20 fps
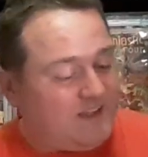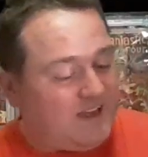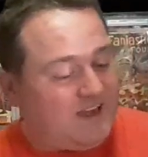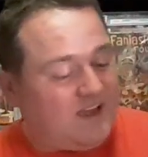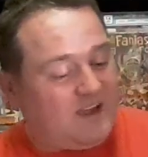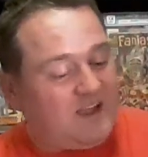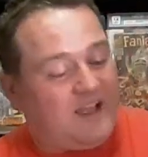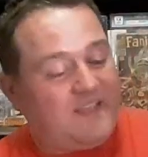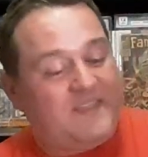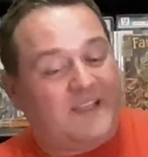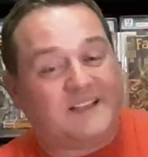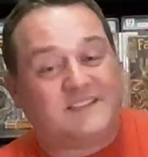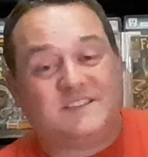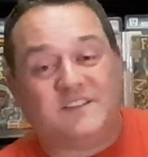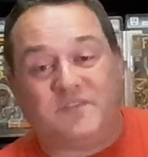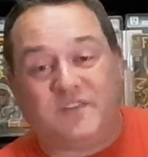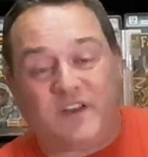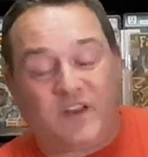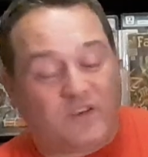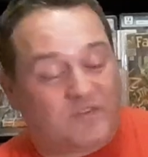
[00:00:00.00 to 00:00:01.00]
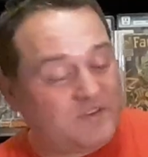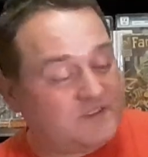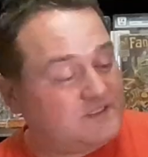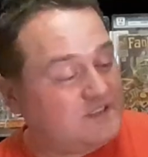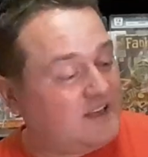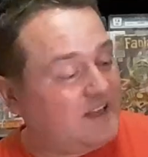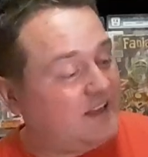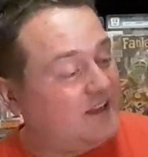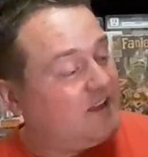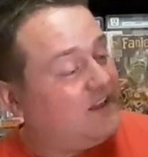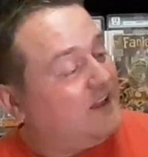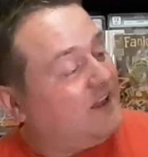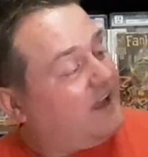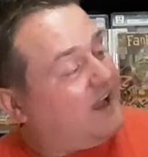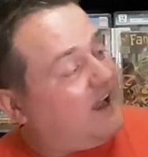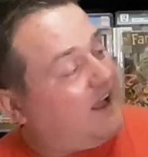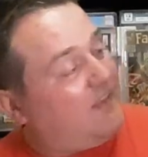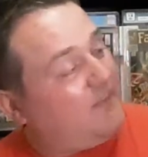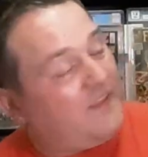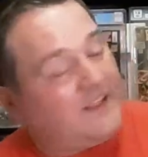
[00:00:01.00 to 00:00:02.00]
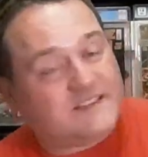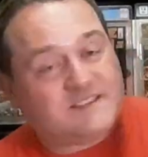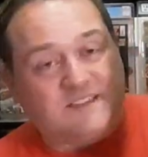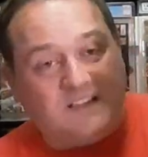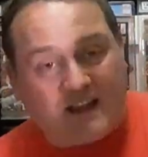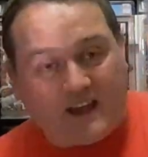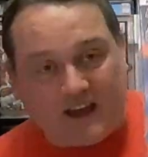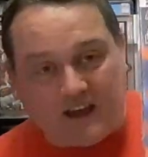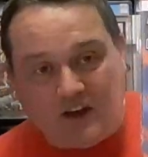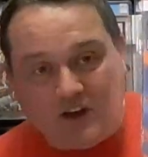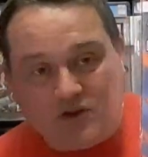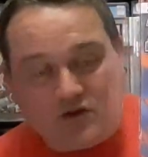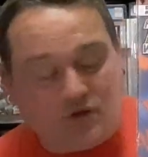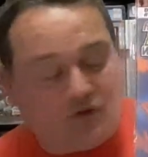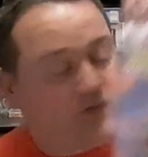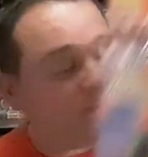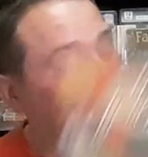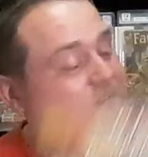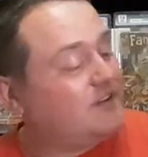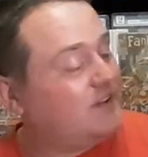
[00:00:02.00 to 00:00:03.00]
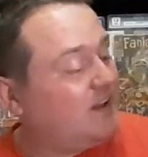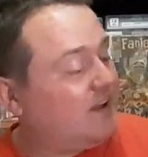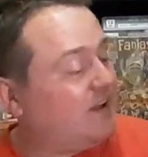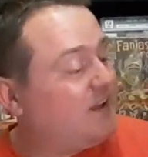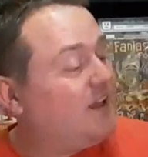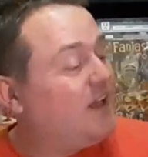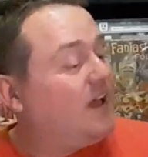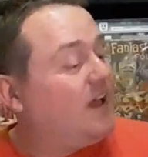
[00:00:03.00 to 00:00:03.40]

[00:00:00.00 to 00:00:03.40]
and that's the video for today, and that's the key issue for today.